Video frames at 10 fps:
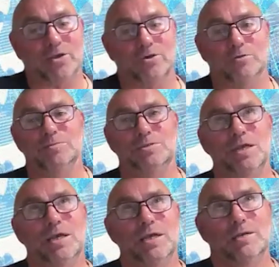when it
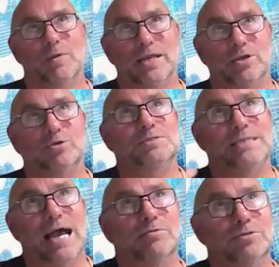
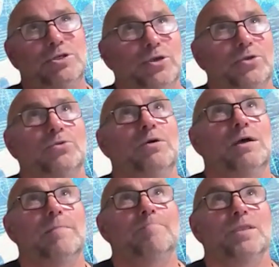comes down
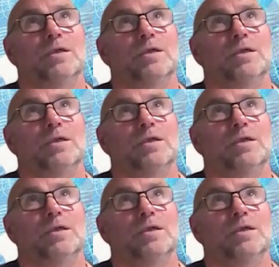to